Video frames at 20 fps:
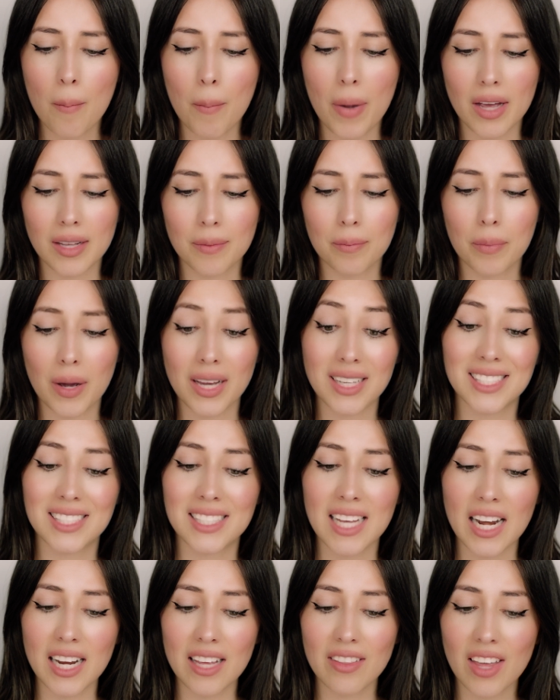but by
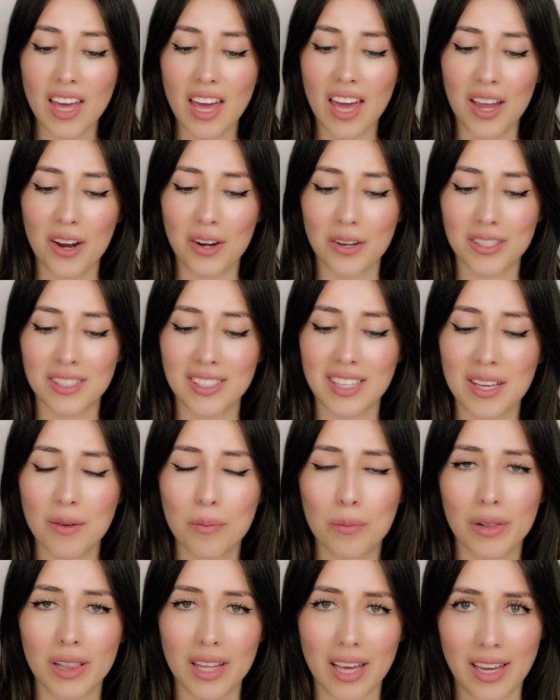setting the hairs
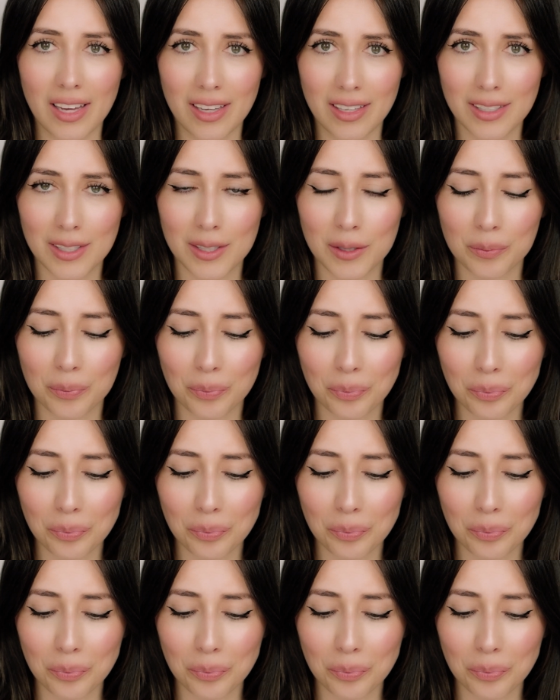in place